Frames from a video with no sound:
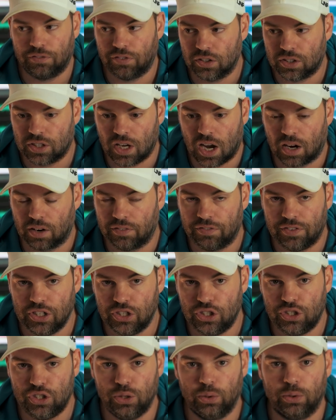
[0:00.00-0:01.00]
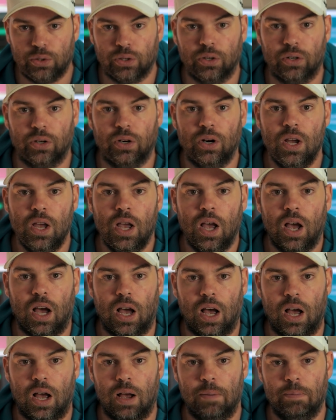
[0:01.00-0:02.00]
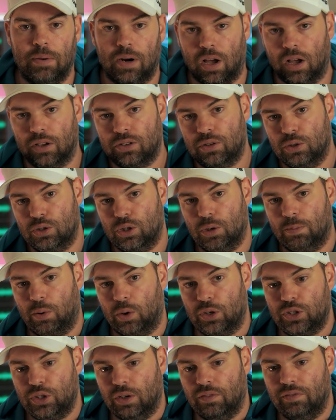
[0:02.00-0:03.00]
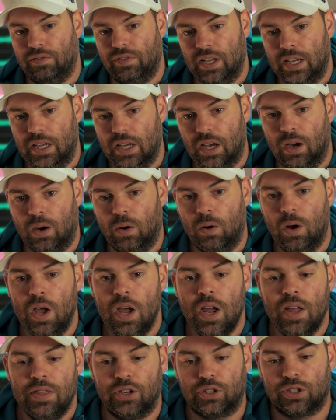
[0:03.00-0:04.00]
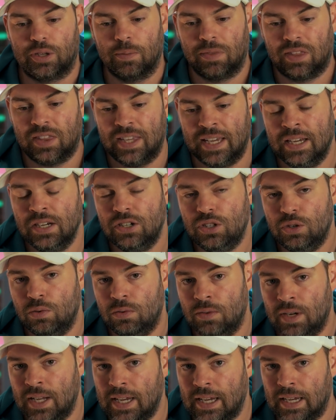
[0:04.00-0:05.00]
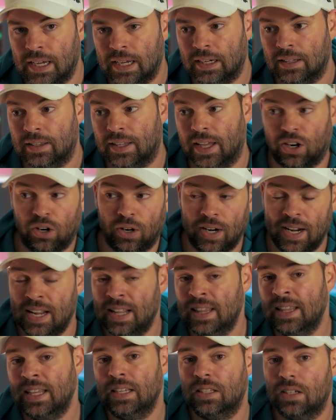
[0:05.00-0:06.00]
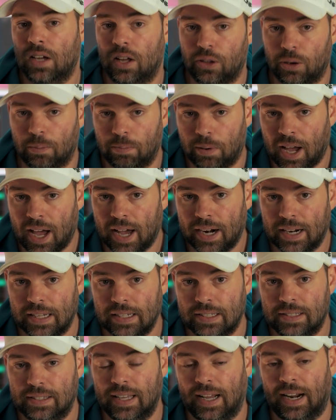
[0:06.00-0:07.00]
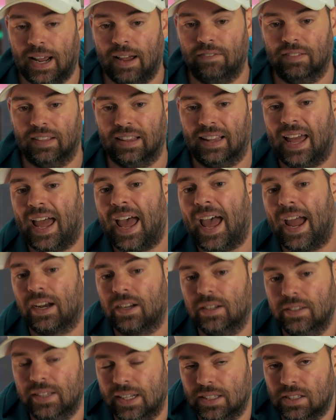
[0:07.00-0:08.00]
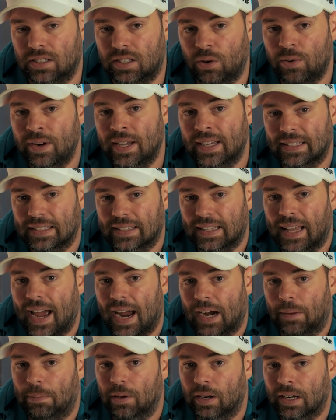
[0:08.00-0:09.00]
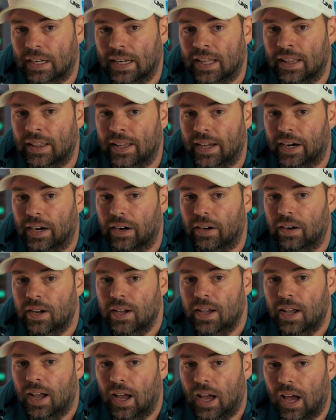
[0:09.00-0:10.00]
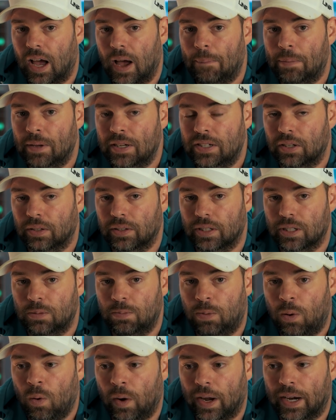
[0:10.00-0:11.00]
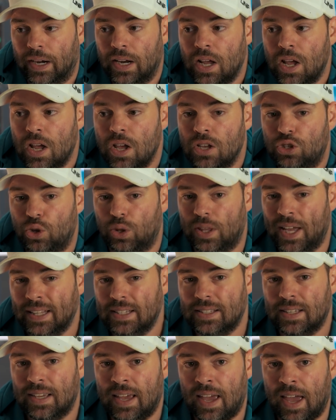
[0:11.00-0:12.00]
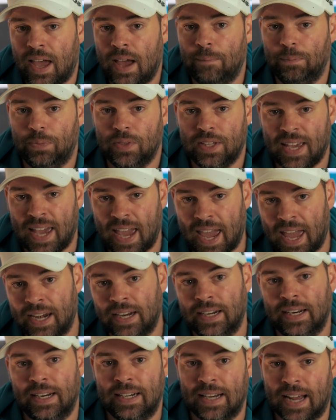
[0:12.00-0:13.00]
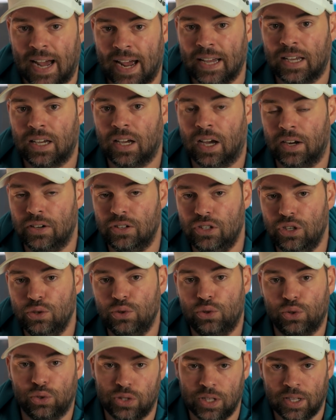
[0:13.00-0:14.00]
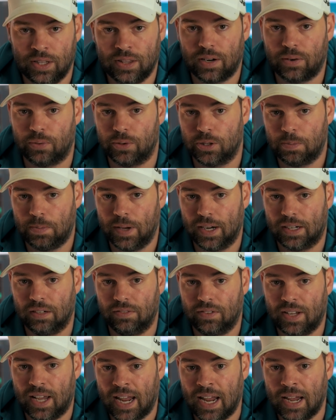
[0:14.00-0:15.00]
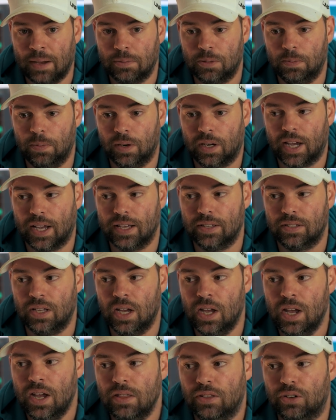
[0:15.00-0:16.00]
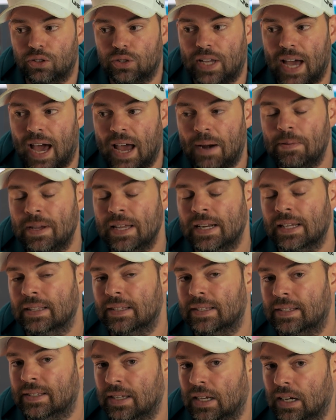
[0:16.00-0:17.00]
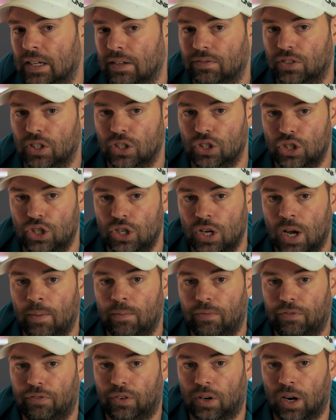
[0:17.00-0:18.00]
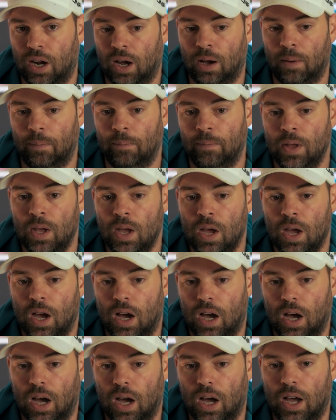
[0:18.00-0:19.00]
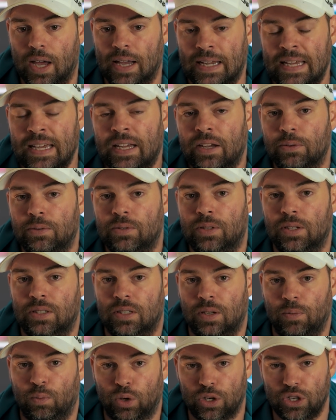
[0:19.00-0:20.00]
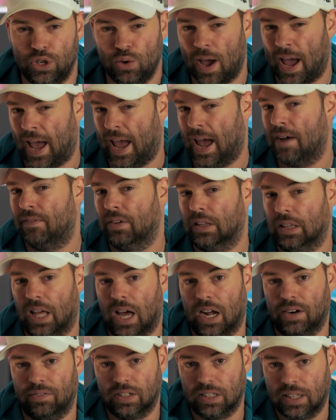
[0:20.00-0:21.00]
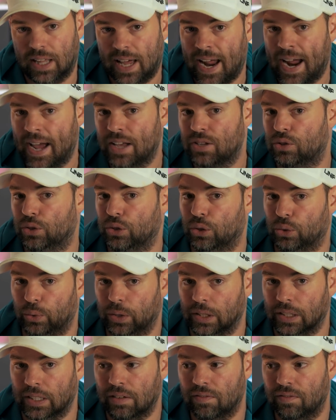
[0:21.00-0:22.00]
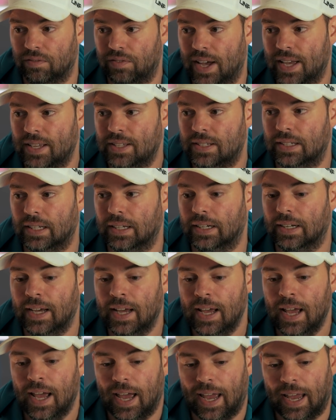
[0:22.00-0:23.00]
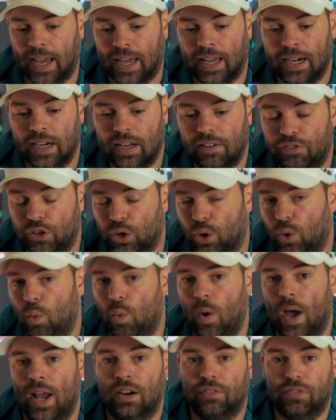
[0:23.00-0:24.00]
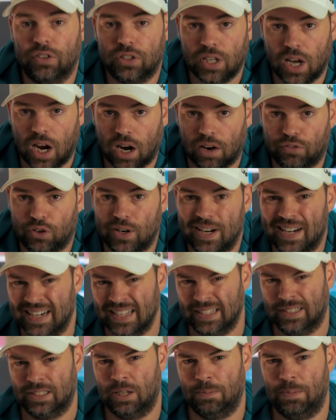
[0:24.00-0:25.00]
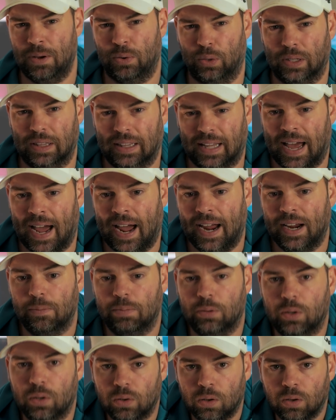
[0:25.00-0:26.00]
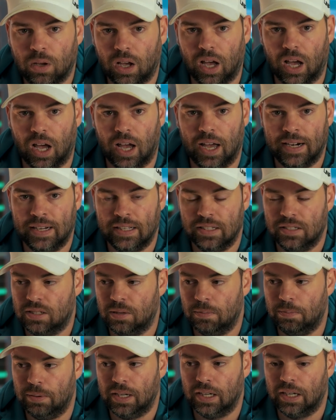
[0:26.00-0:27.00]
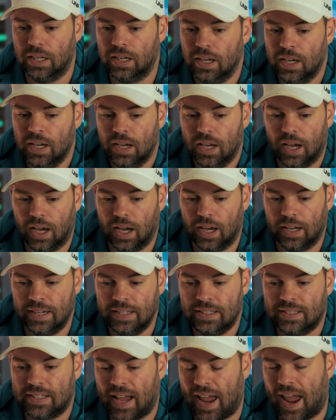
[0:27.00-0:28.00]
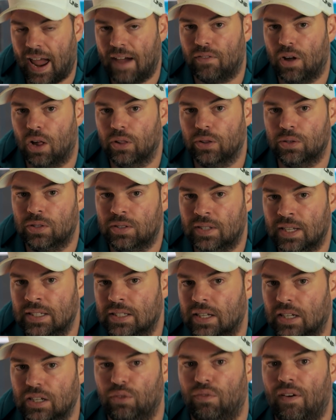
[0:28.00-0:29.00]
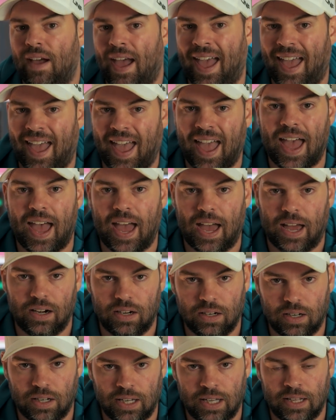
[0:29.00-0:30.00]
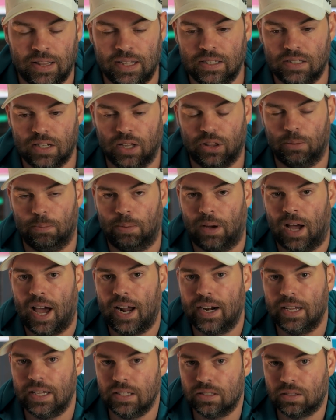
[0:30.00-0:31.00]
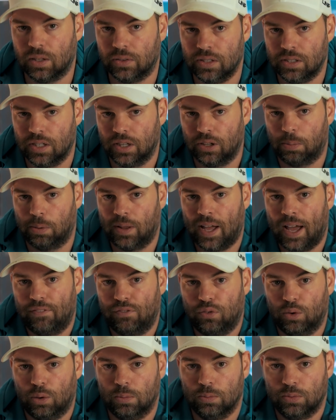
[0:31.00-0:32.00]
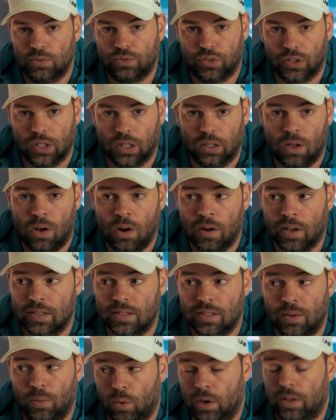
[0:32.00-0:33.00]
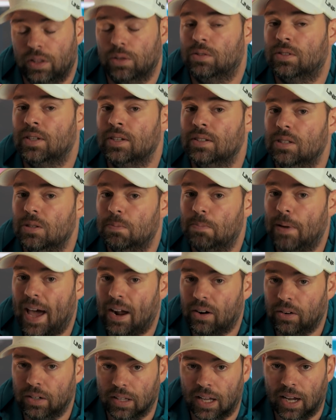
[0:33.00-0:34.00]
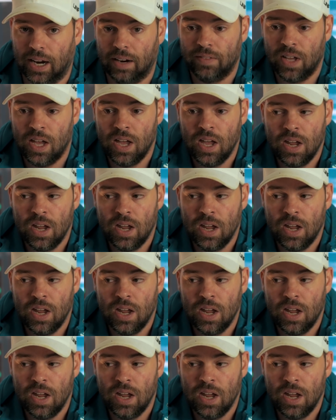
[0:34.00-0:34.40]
photography shooter, but also supports you in video. There's some things you need that are in these other bodies that have lacked, that Sony has lacked putting in there up until this point. So that's kept Canon and Nikon users in their respective camps, because there's got to be an incentive to jump from an ecosystem where you have a lot of glass or you're really invested, and if you're a wedding photographer, it needs to be reliable, it needs to have all those things that you've had in these other bodies on these other platforms for the longest, and one of those things is battery life.